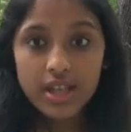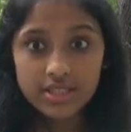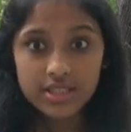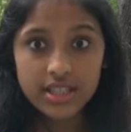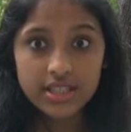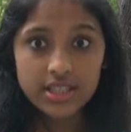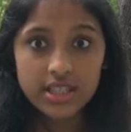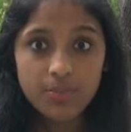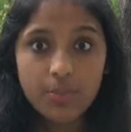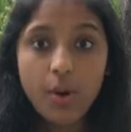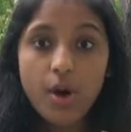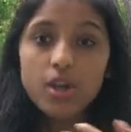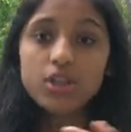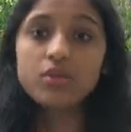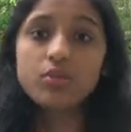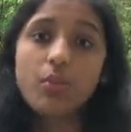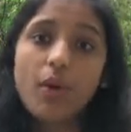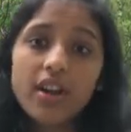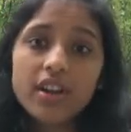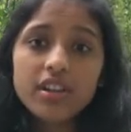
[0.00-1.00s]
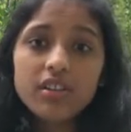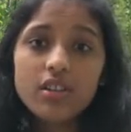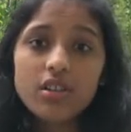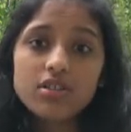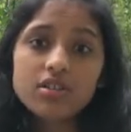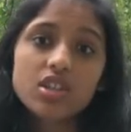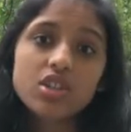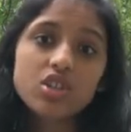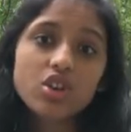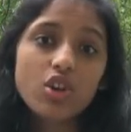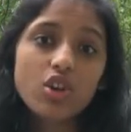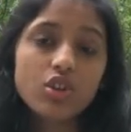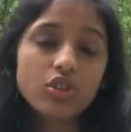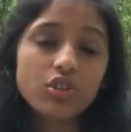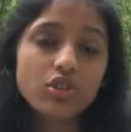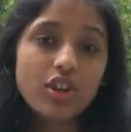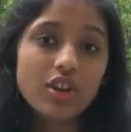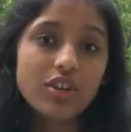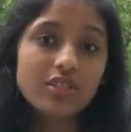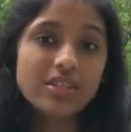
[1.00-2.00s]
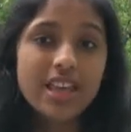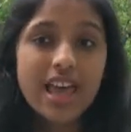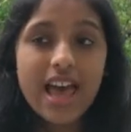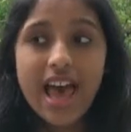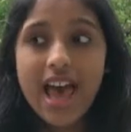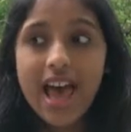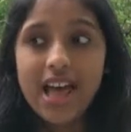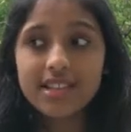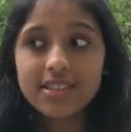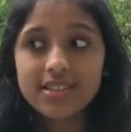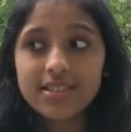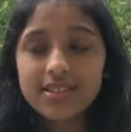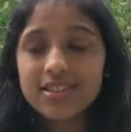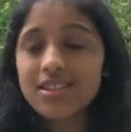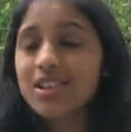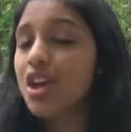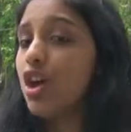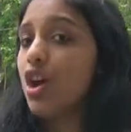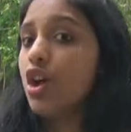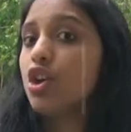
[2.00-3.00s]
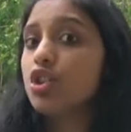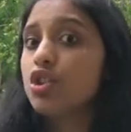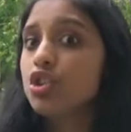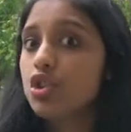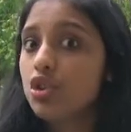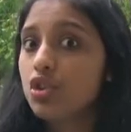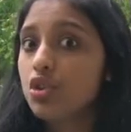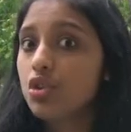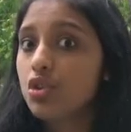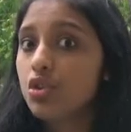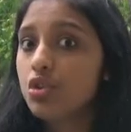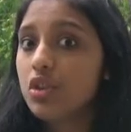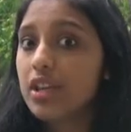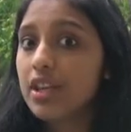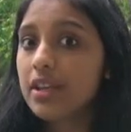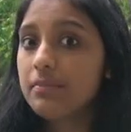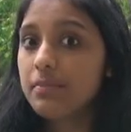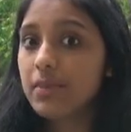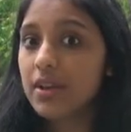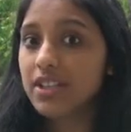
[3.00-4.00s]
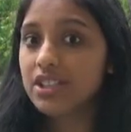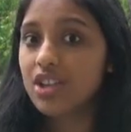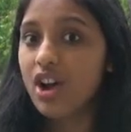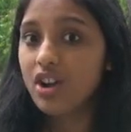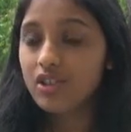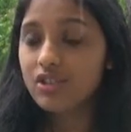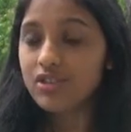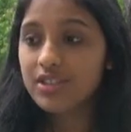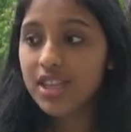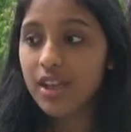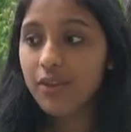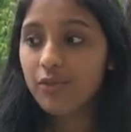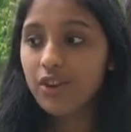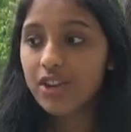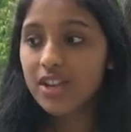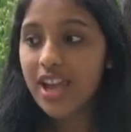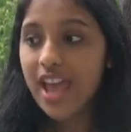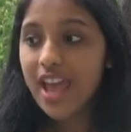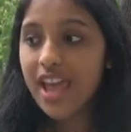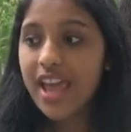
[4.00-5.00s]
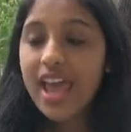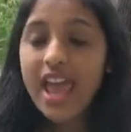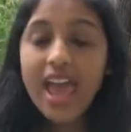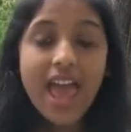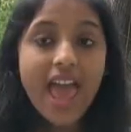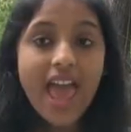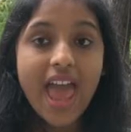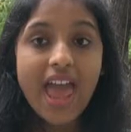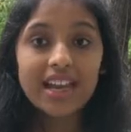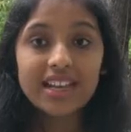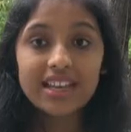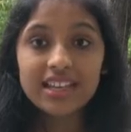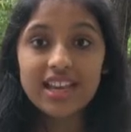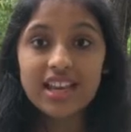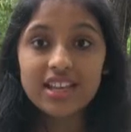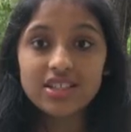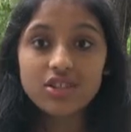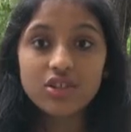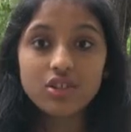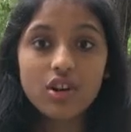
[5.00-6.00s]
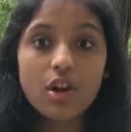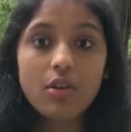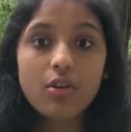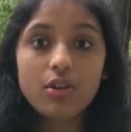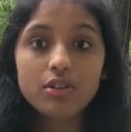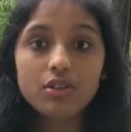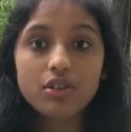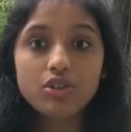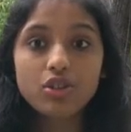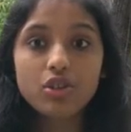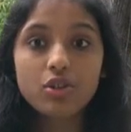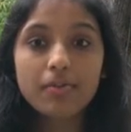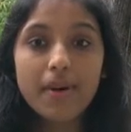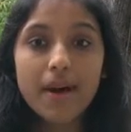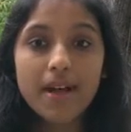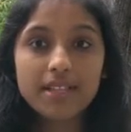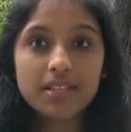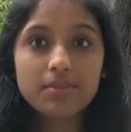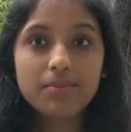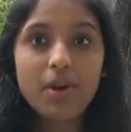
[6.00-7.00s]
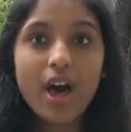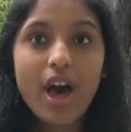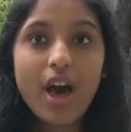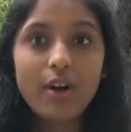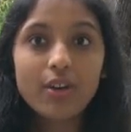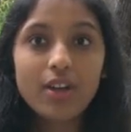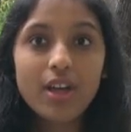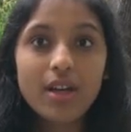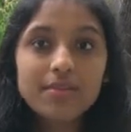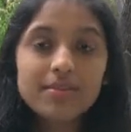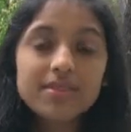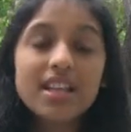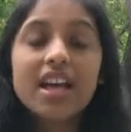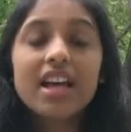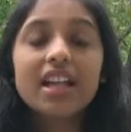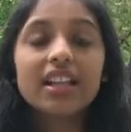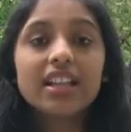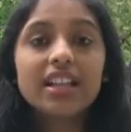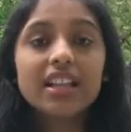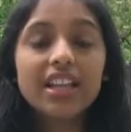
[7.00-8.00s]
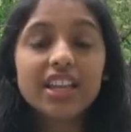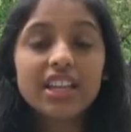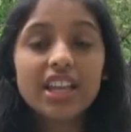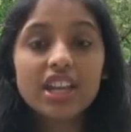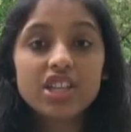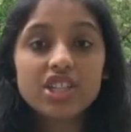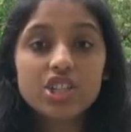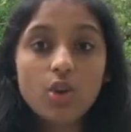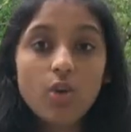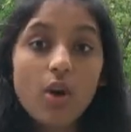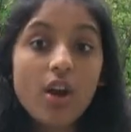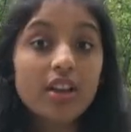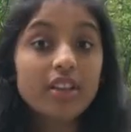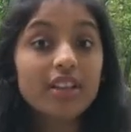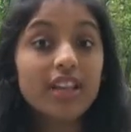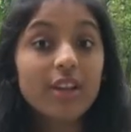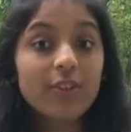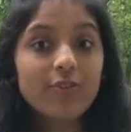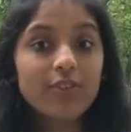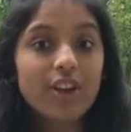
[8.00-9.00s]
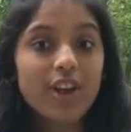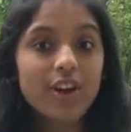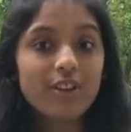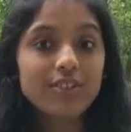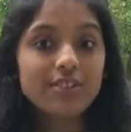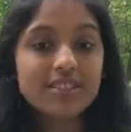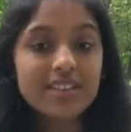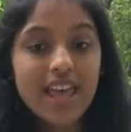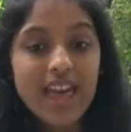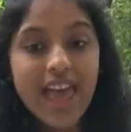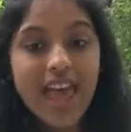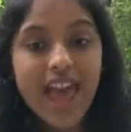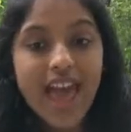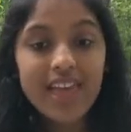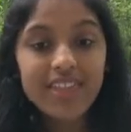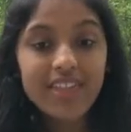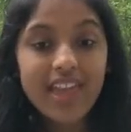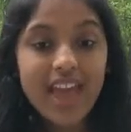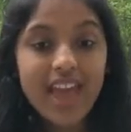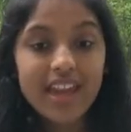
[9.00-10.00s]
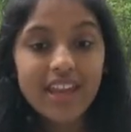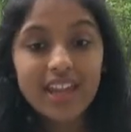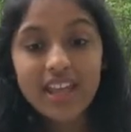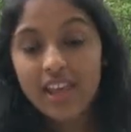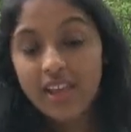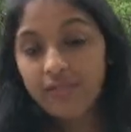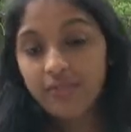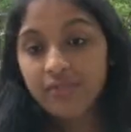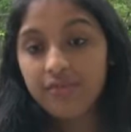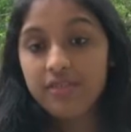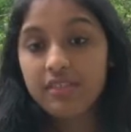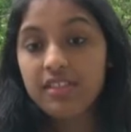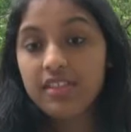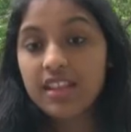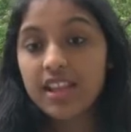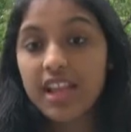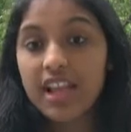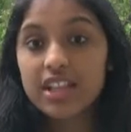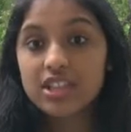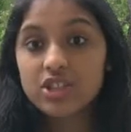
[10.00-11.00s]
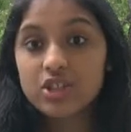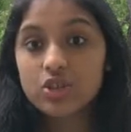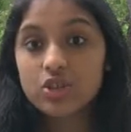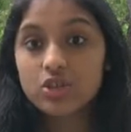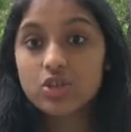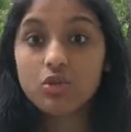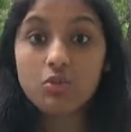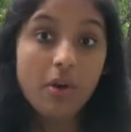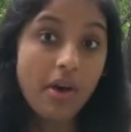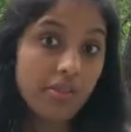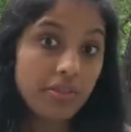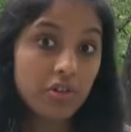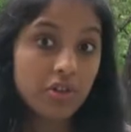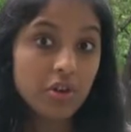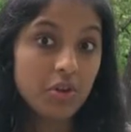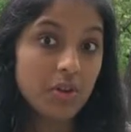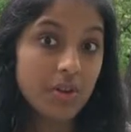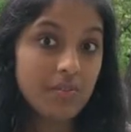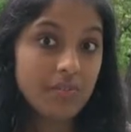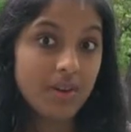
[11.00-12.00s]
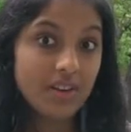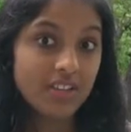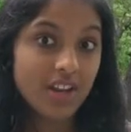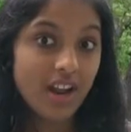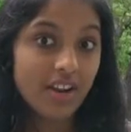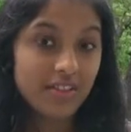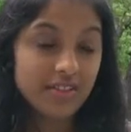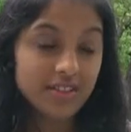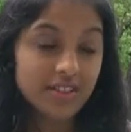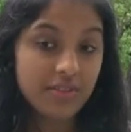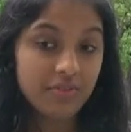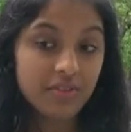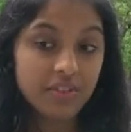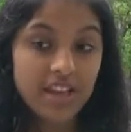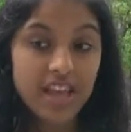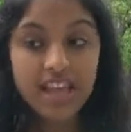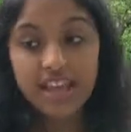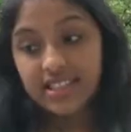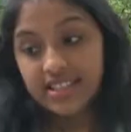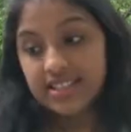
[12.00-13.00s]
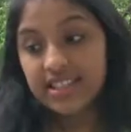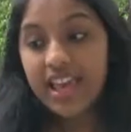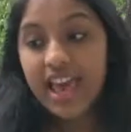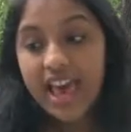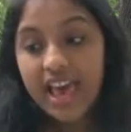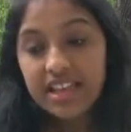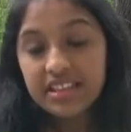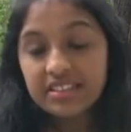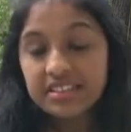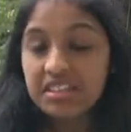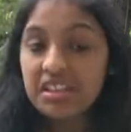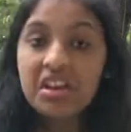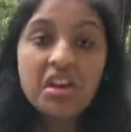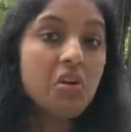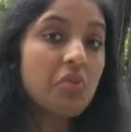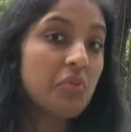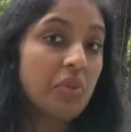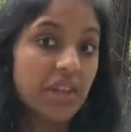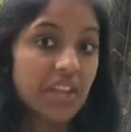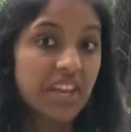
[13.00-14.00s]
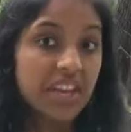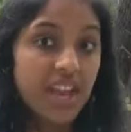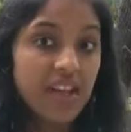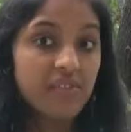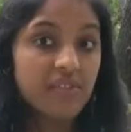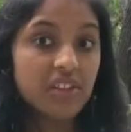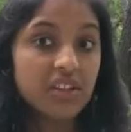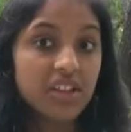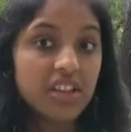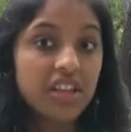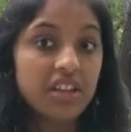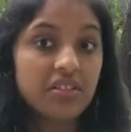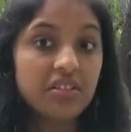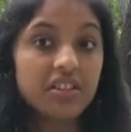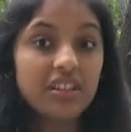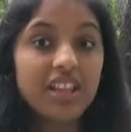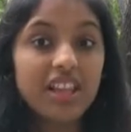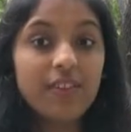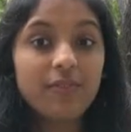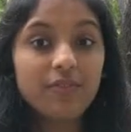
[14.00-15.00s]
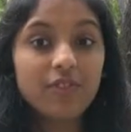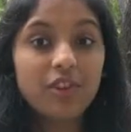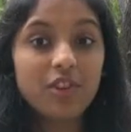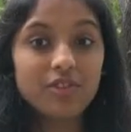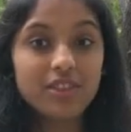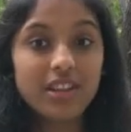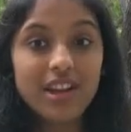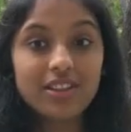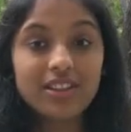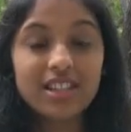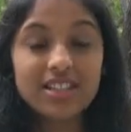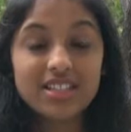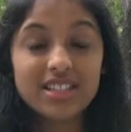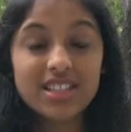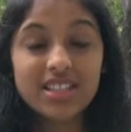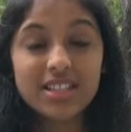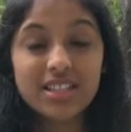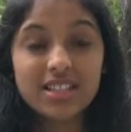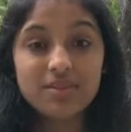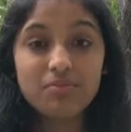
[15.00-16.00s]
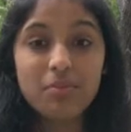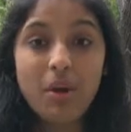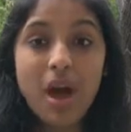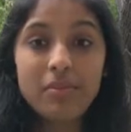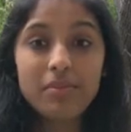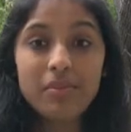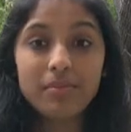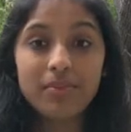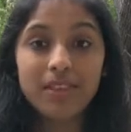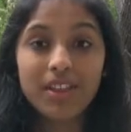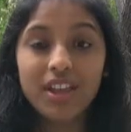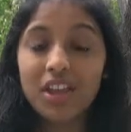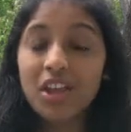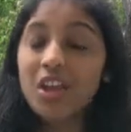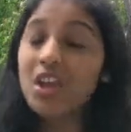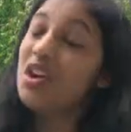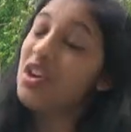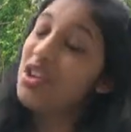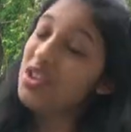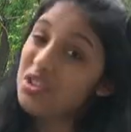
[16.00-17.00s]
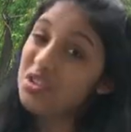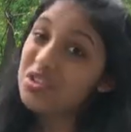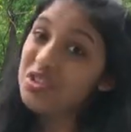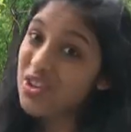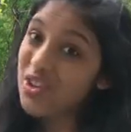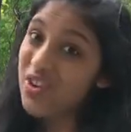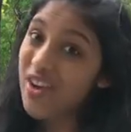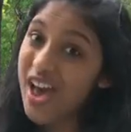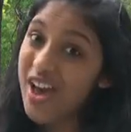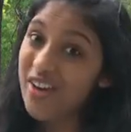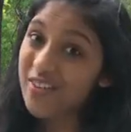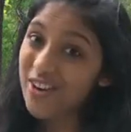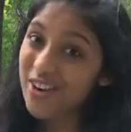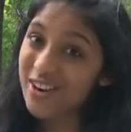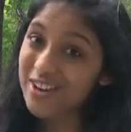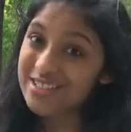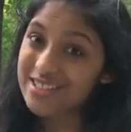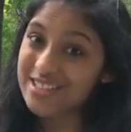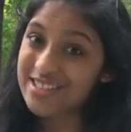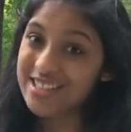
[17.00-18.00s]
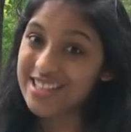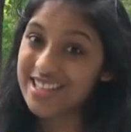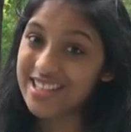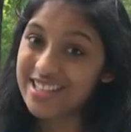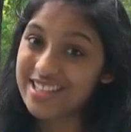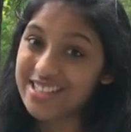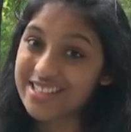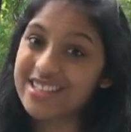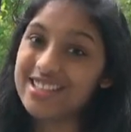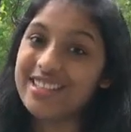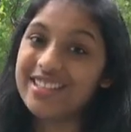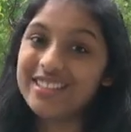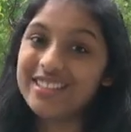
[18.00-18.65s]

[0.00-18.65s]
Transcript: So let's suppose one of those internal nodes asks, do you eat McDonald's every day? and yes or no are the two possible outcomes leading to our leaf nodes. And then if answer to whether you eat McDonald's every day is yes, we can have a leaf node there that says probably you do have heart disease.